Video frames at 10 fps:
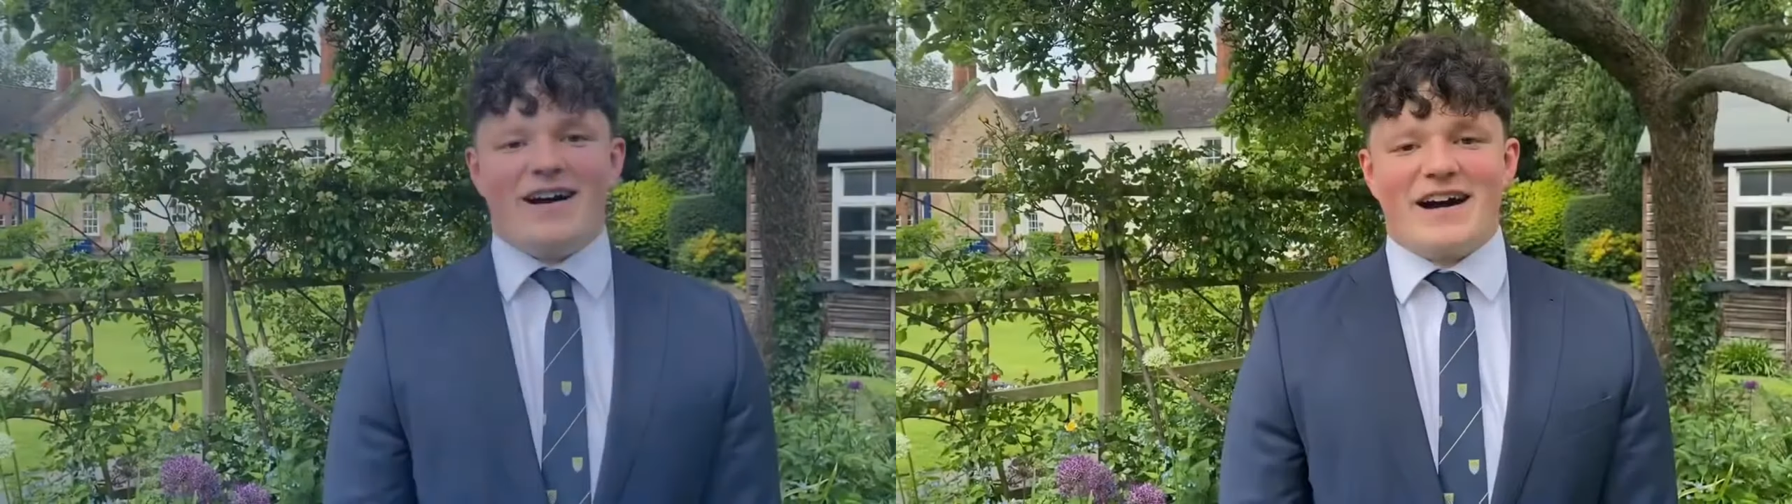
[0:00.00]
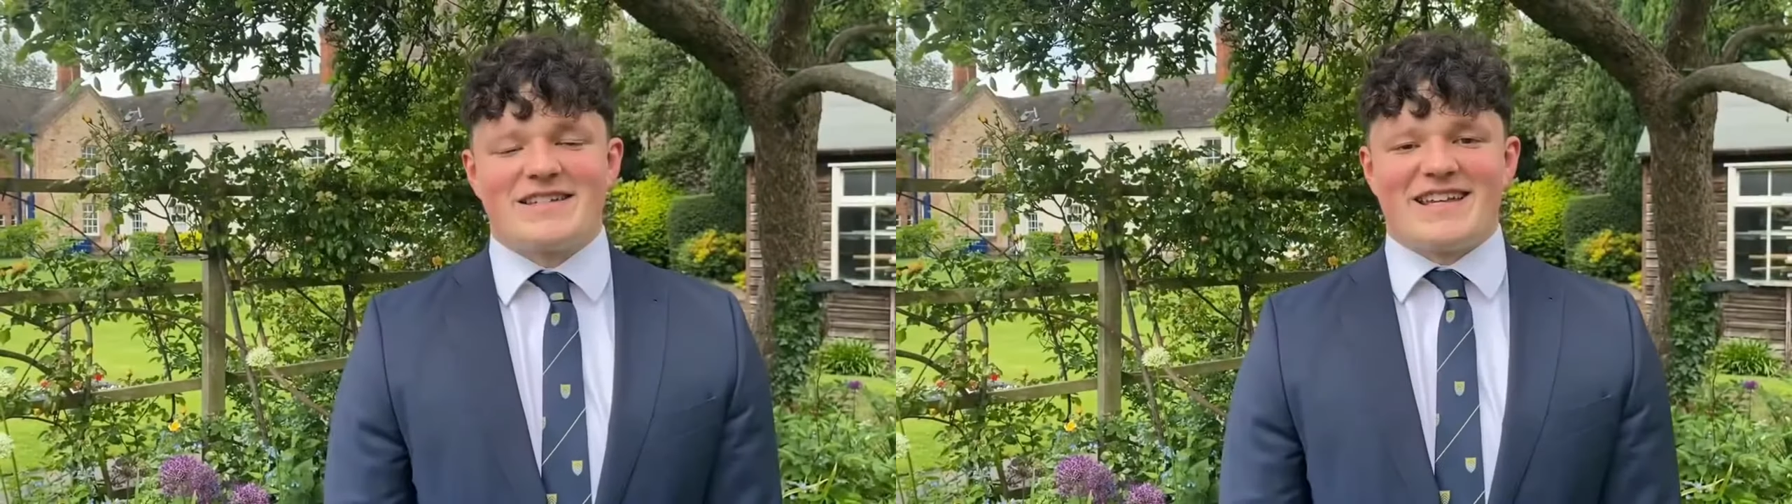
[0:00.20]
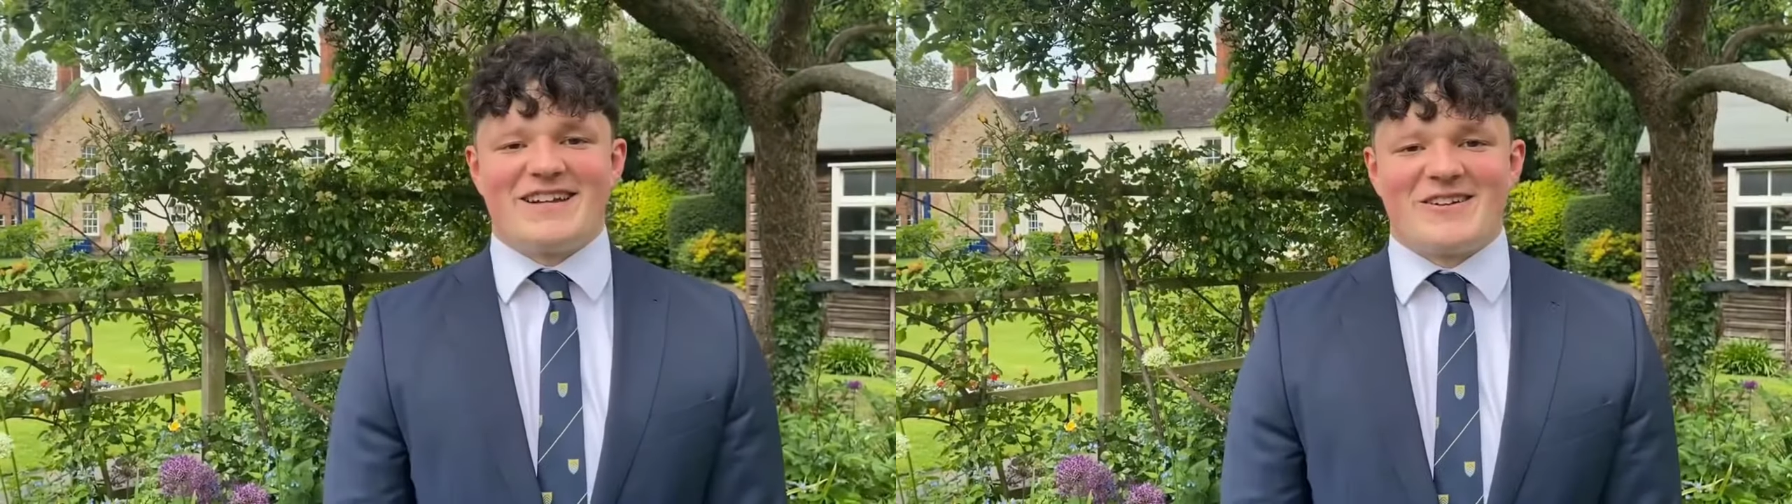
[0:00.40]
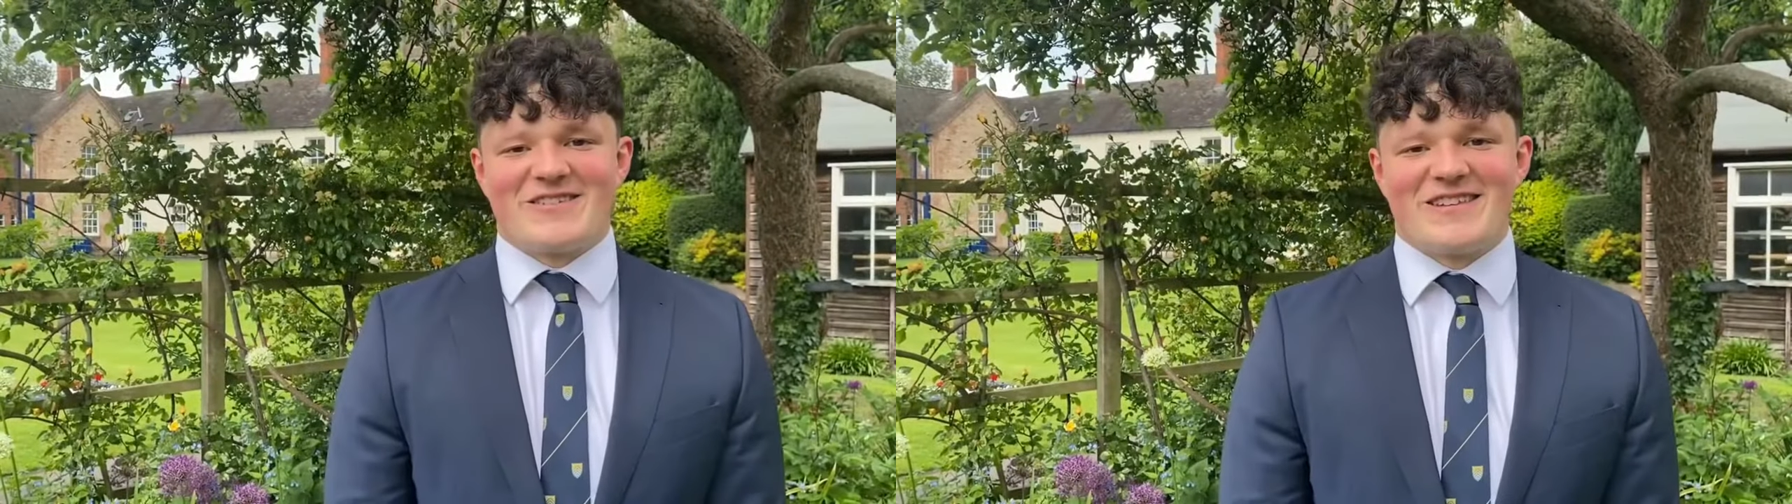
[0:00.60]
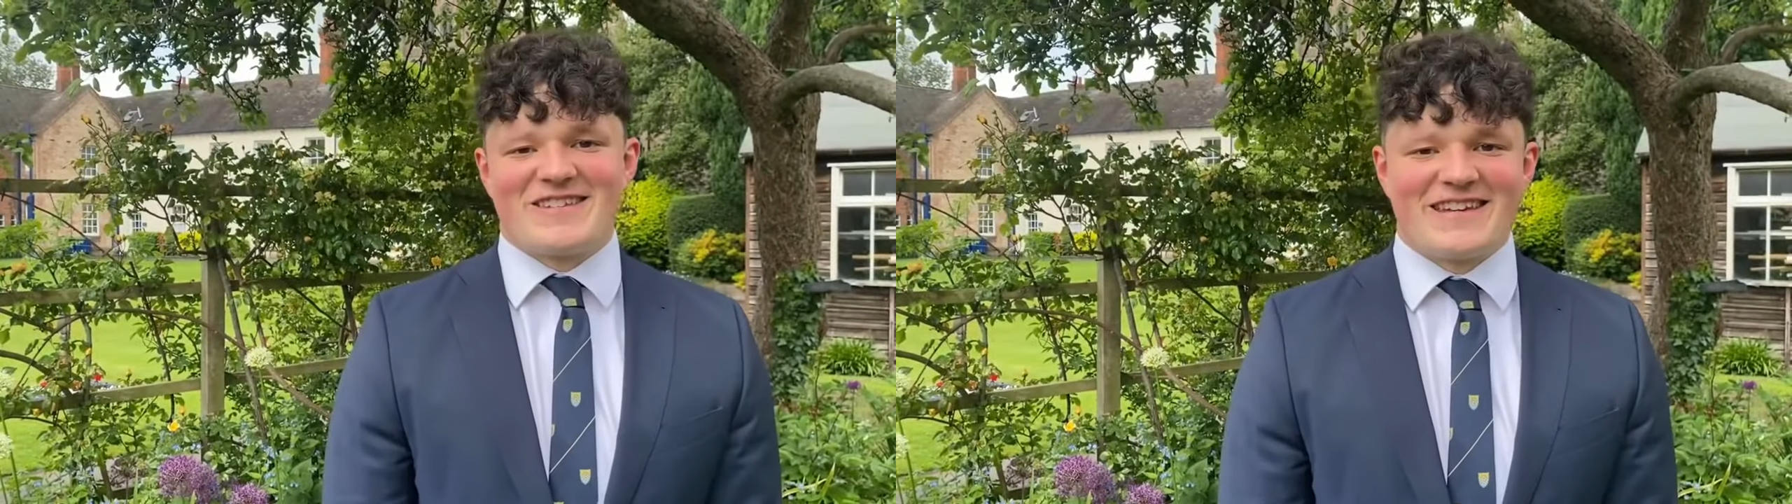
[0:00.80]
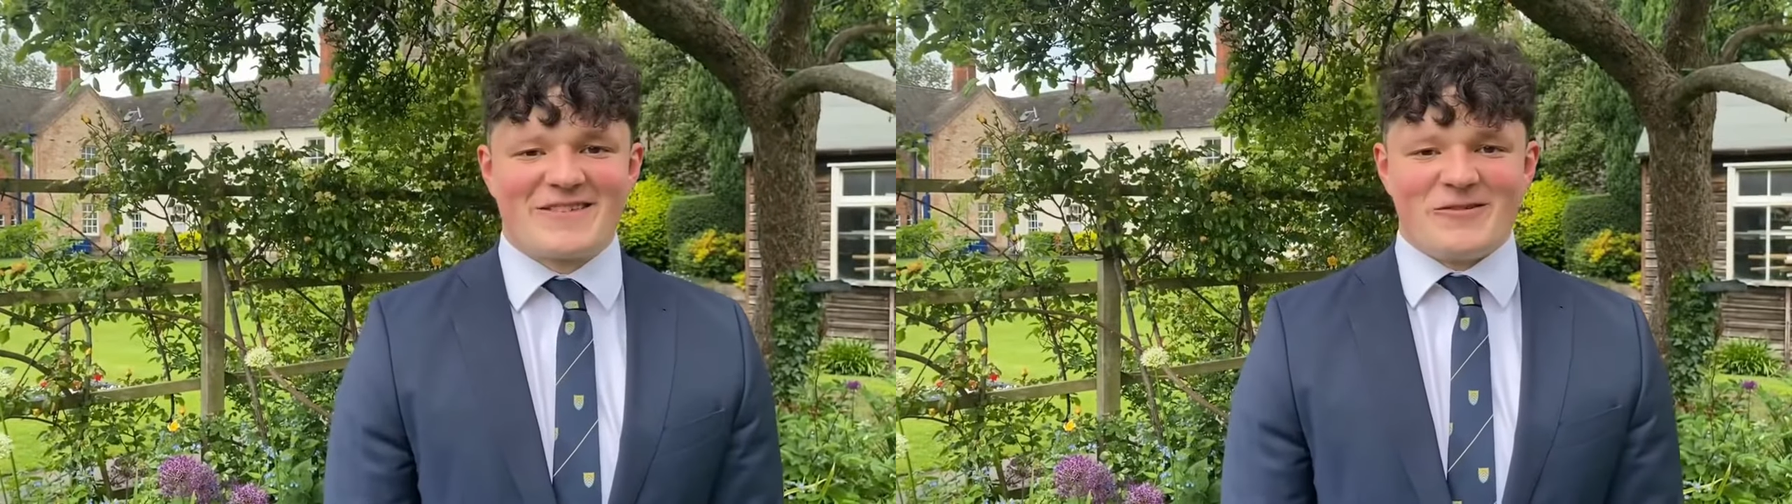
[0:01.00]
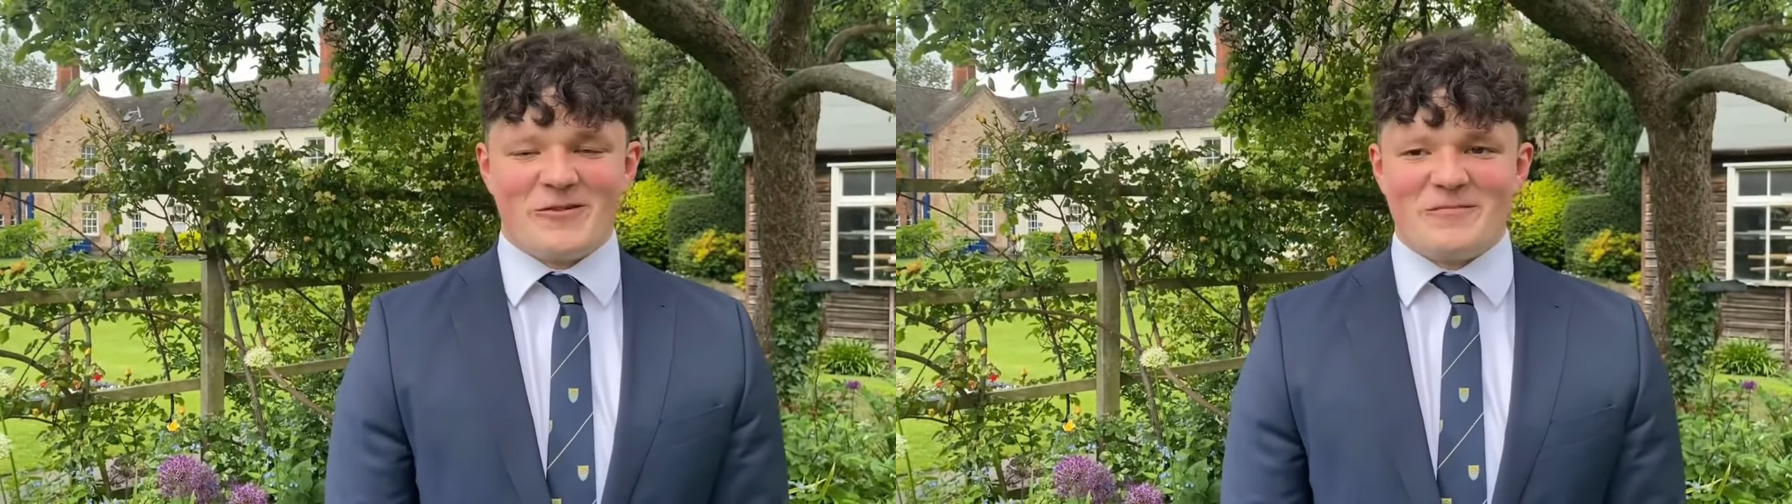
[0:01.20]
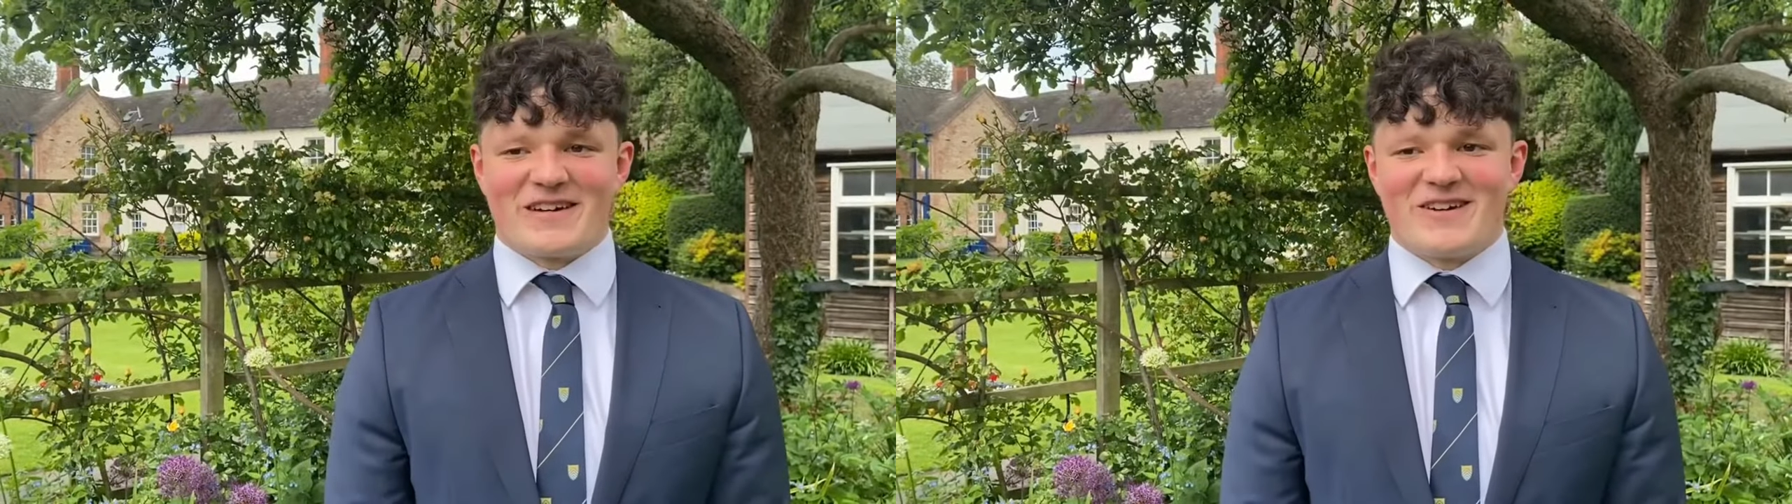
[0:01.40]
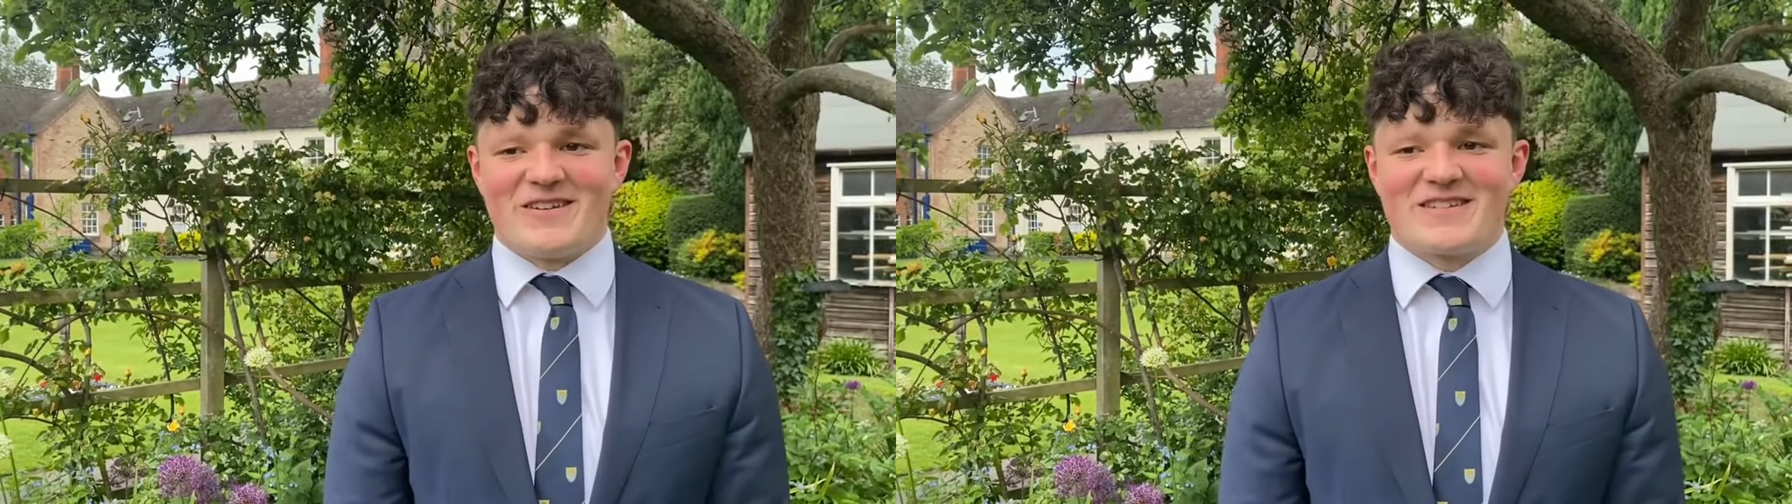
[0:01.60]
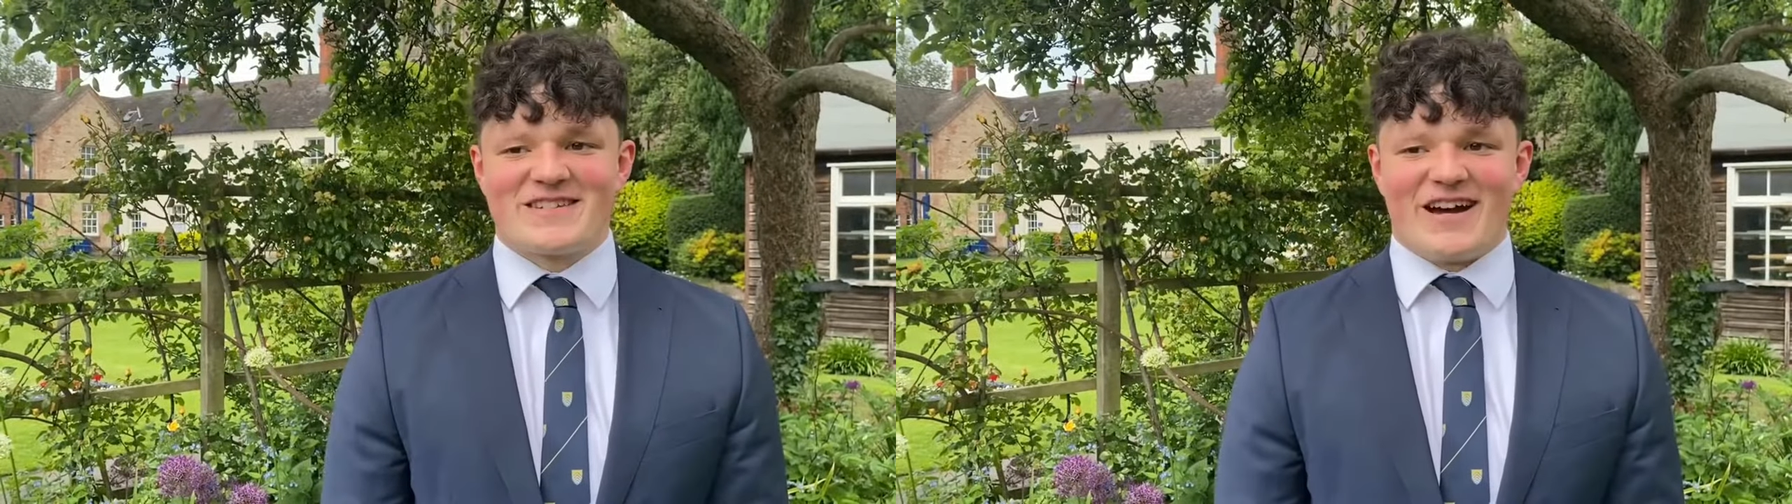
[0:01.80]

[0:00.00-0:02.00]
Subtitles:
I stayed on to the sixth form because